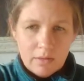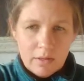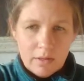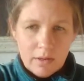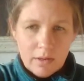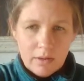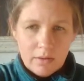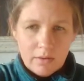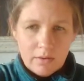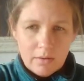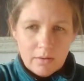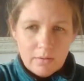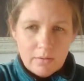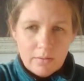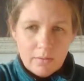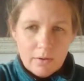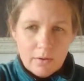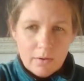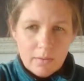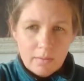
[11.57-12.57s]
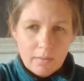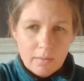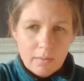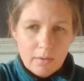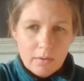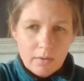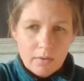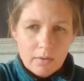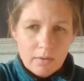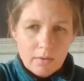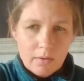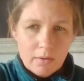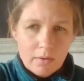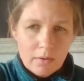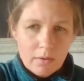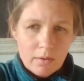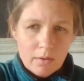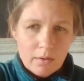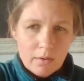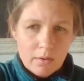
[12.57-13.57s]
gathered from
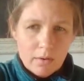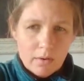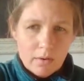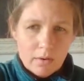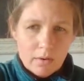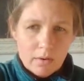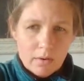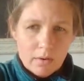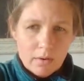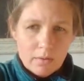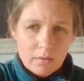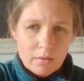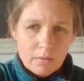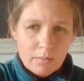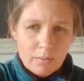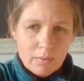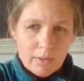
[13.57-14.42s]
our own